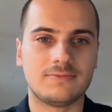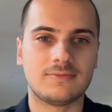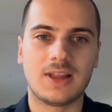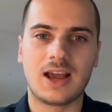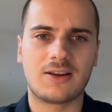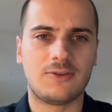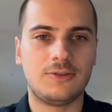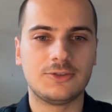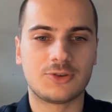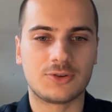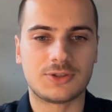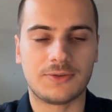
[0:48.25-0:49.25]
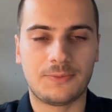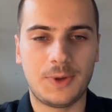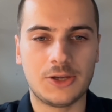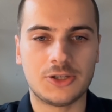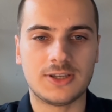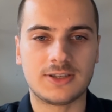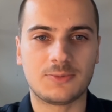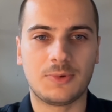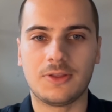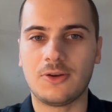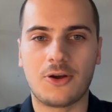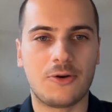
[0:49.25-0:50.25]
like all sorts of pages
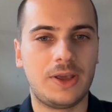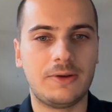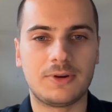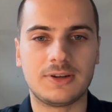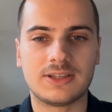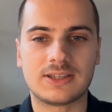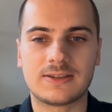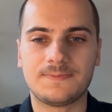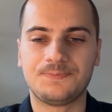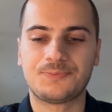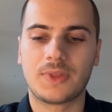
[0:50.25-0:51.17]
with no coherence?